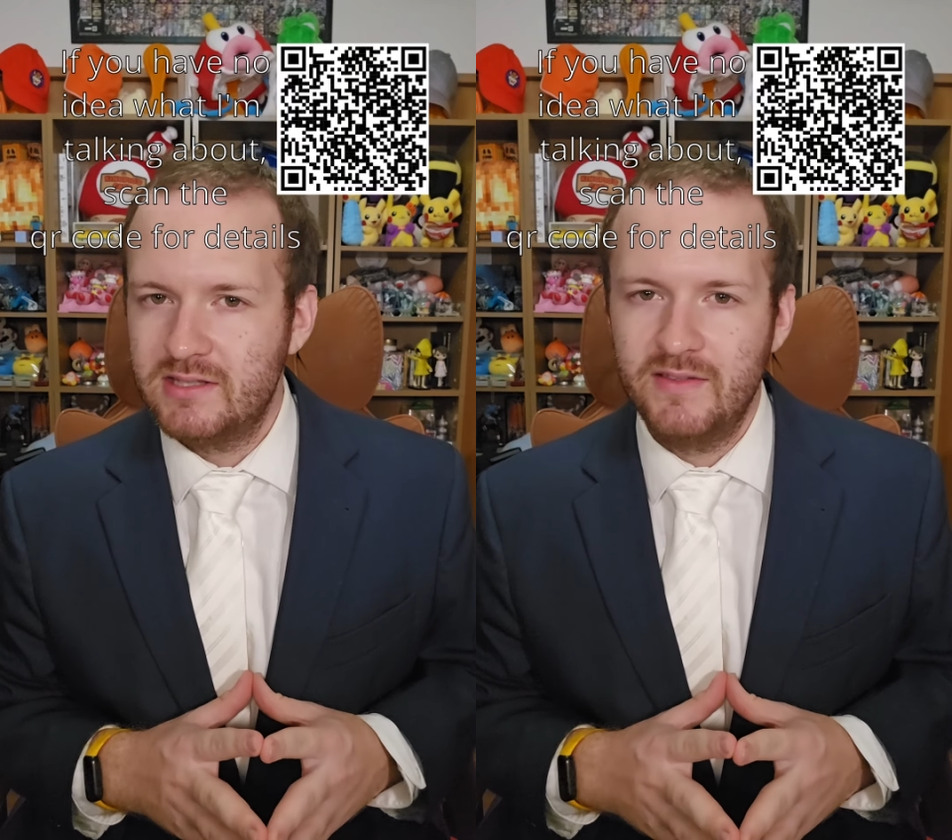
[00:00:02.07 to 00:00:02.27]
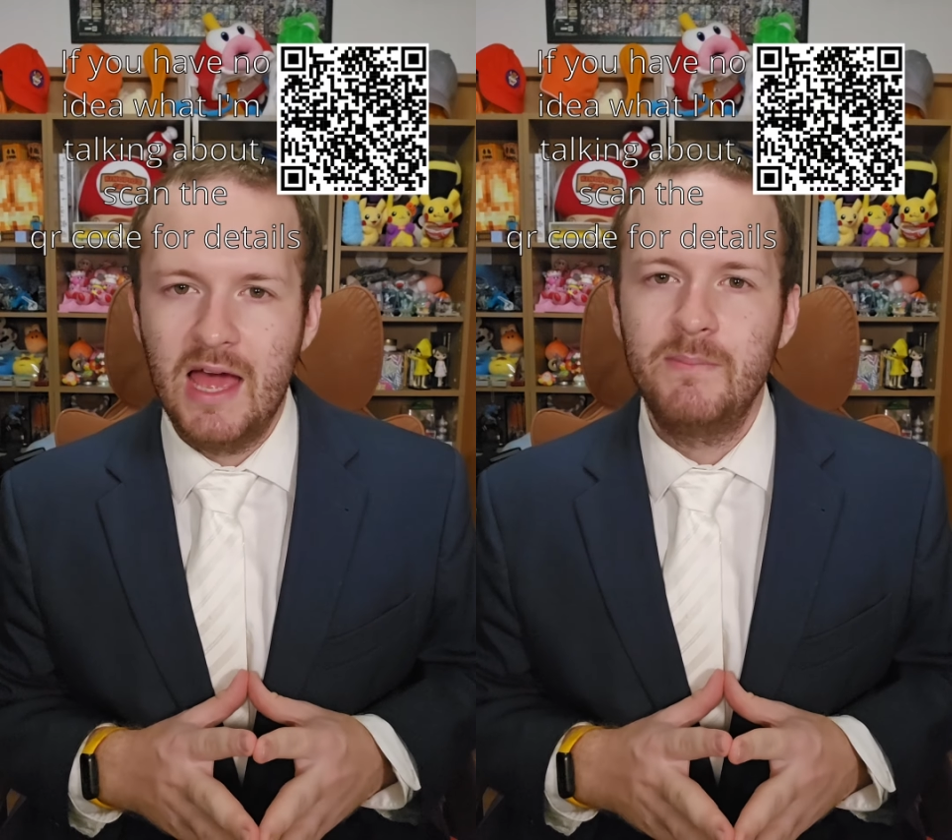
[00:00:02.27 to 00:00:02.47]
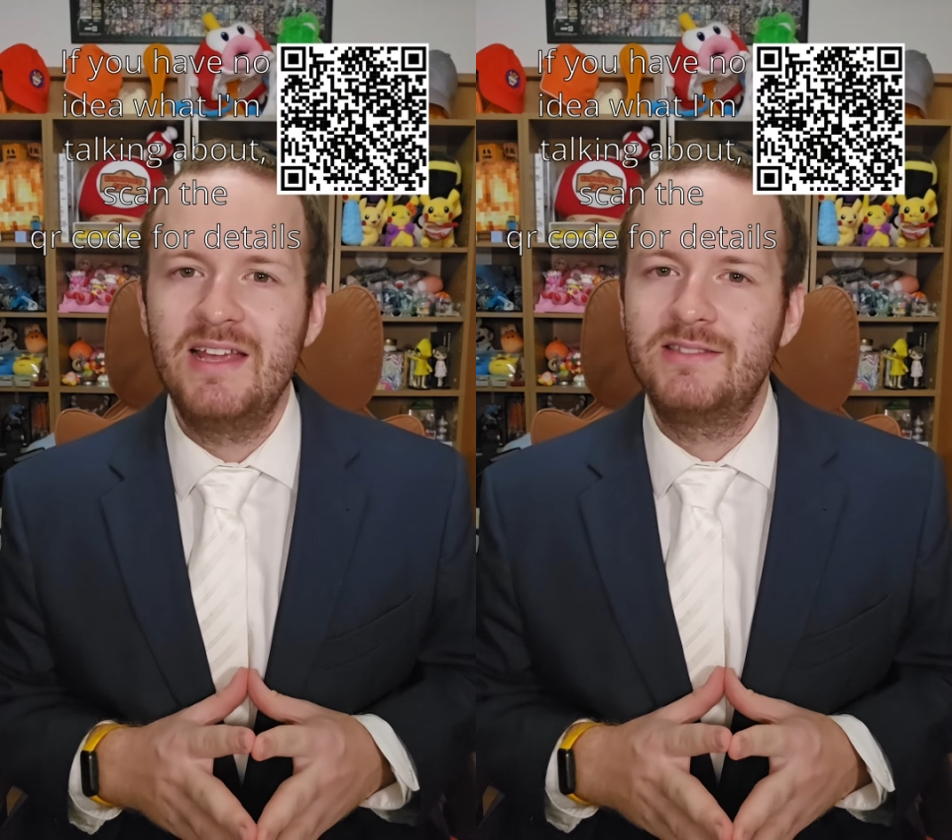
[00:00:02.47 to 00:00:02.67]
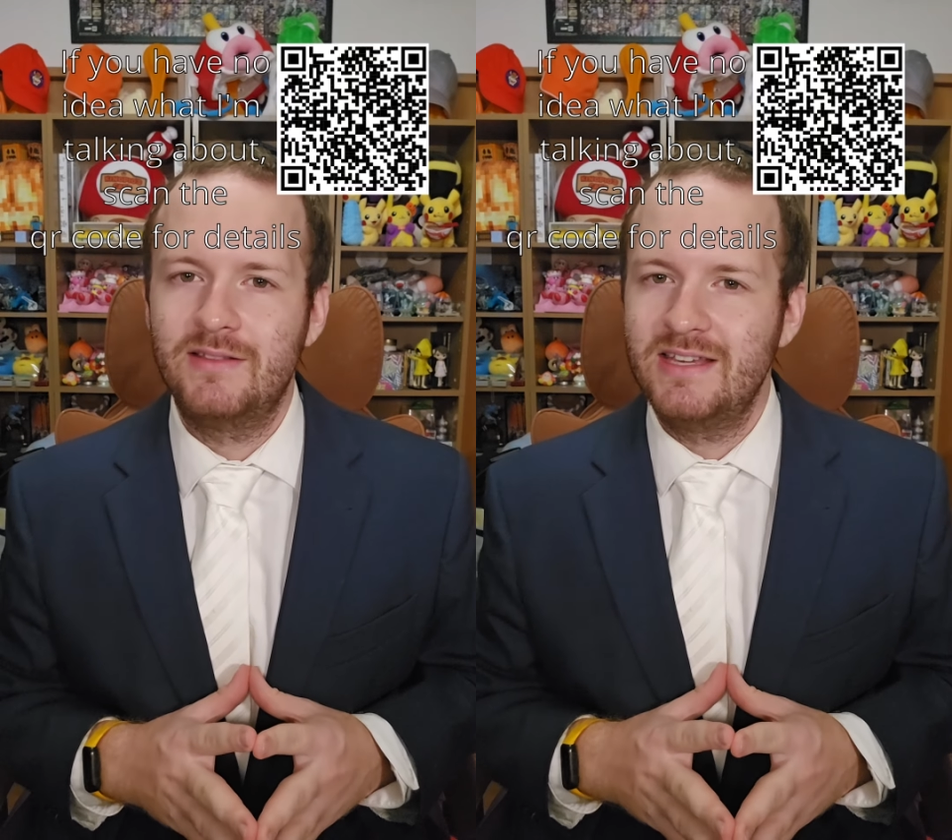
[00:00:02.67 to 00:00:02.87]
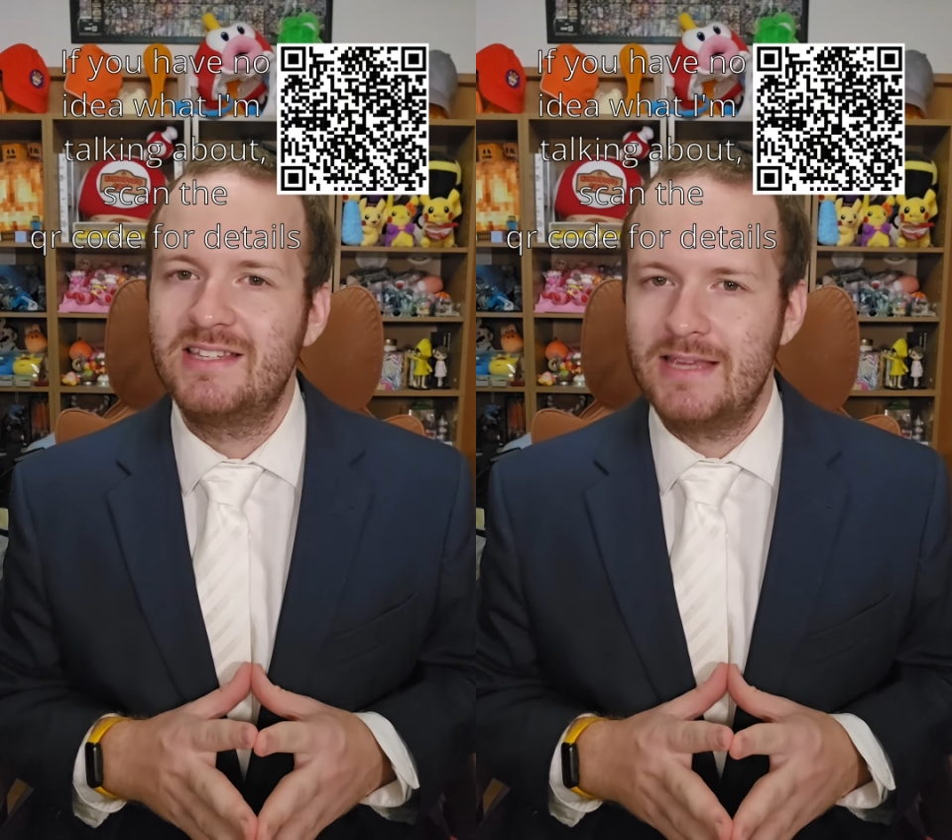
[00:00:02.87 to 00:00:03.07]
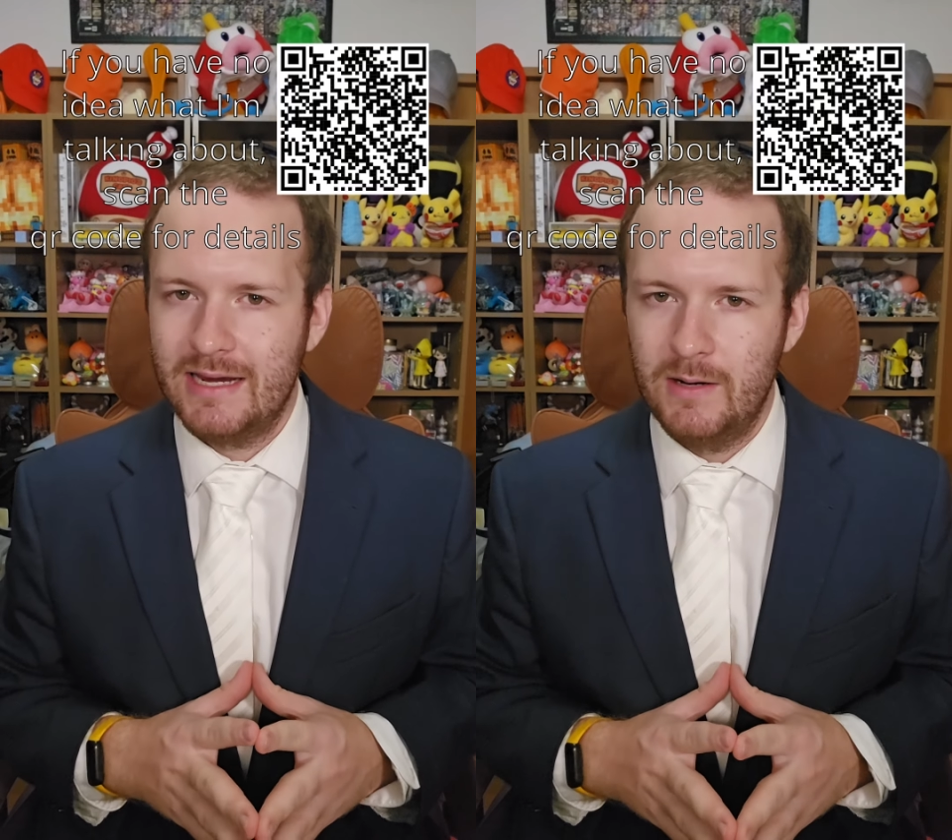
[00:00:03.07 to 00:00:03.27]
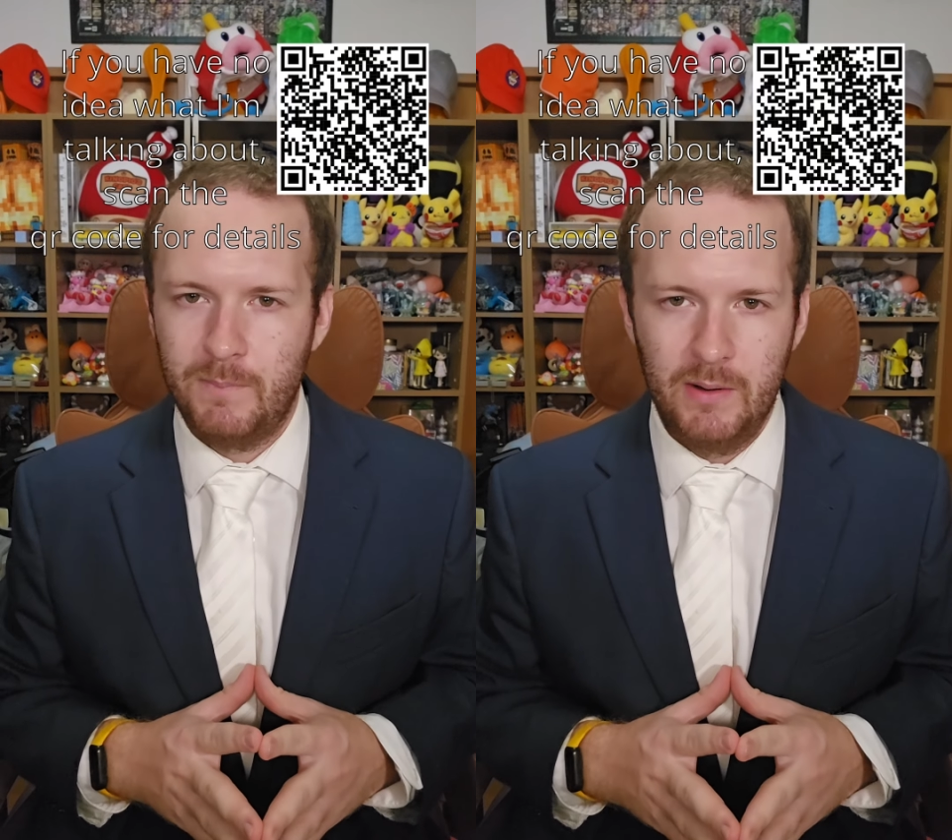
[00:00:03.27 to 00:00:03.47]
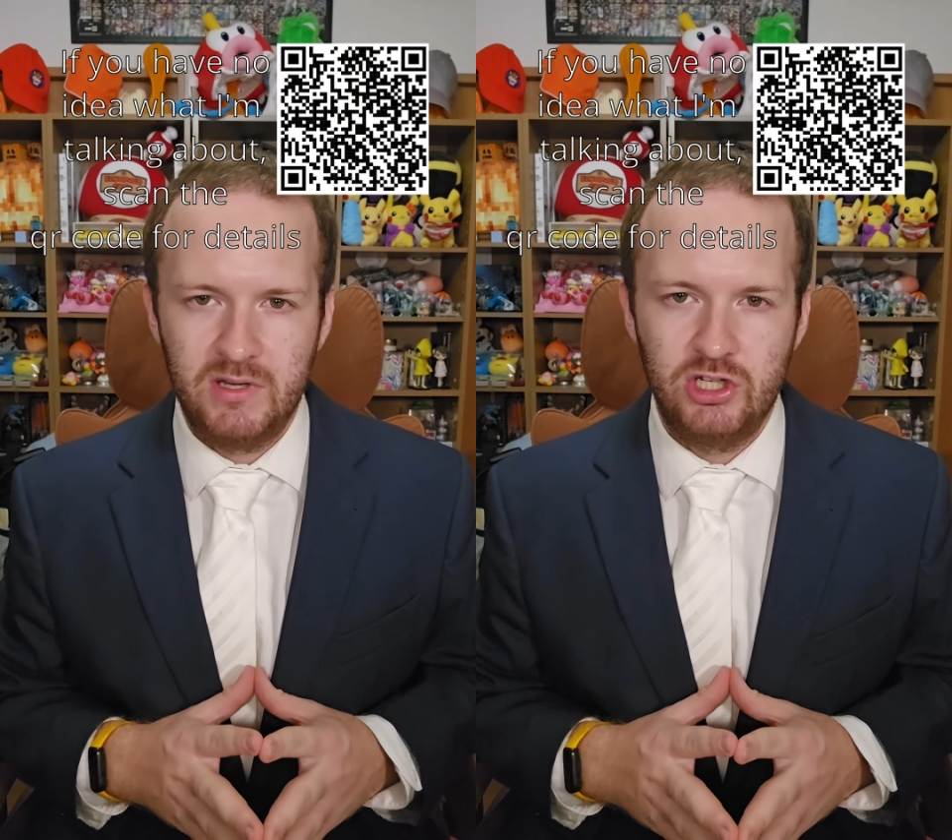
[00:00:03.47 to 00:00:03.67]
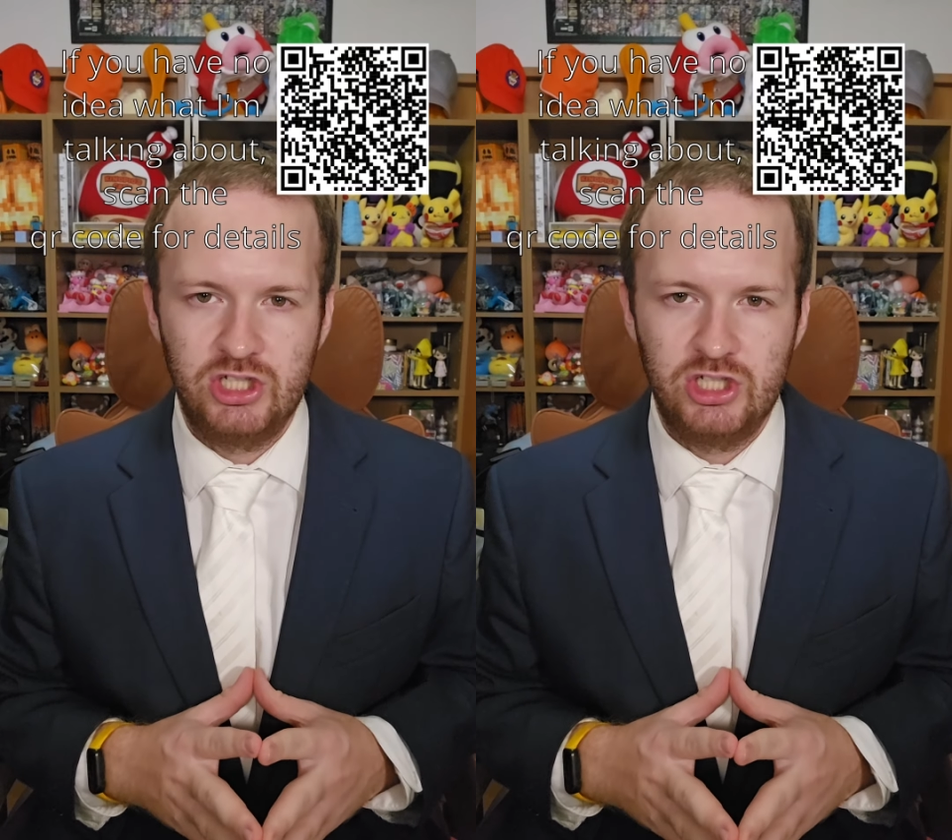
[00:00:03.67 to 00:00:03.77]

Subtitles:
then that means that the second Pumpkin